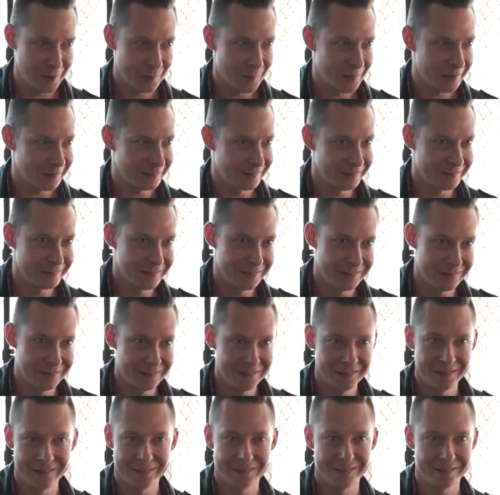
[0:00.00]
I mean,
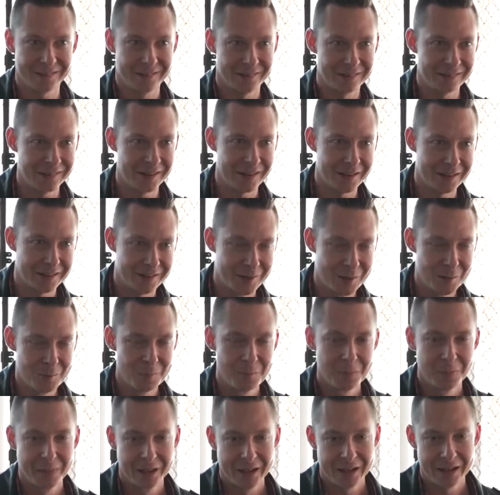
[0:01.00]
it's like
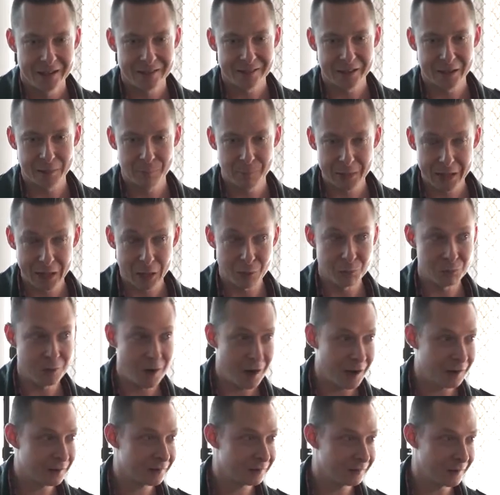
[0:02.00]
being a
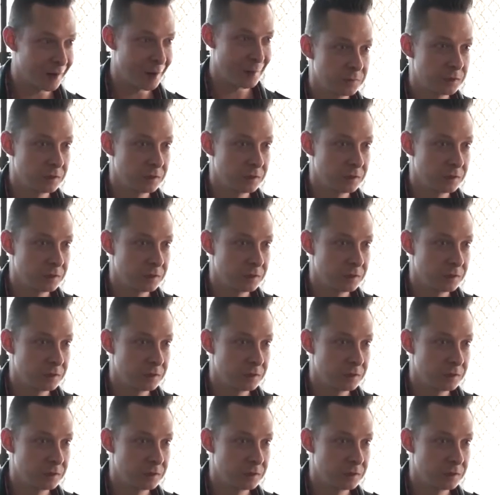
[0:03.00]
rock star.